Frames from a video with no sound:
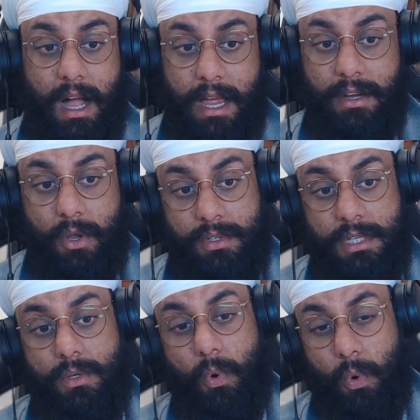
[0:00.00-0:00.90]
I
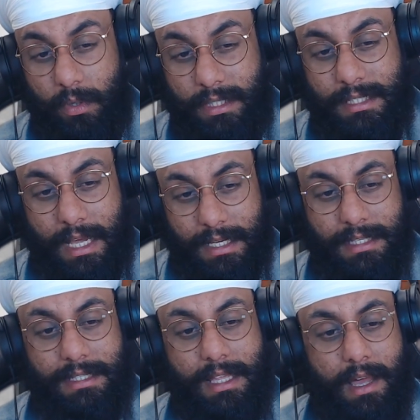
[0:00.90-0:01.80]
noted all the
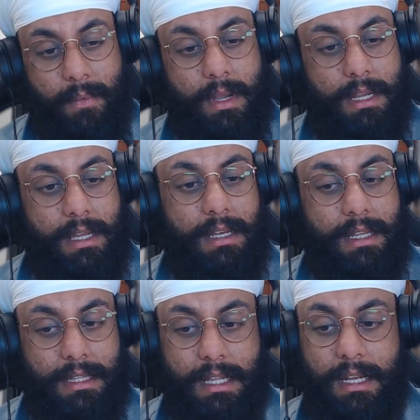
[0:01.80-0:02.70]
taxis that I went in
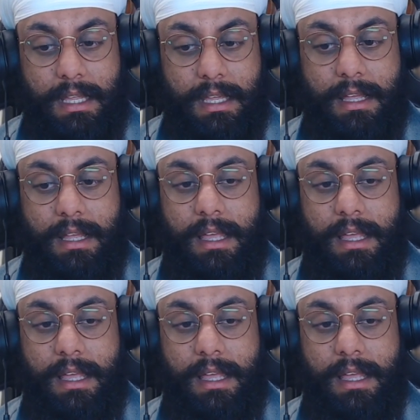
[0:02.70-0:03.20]
in Delhi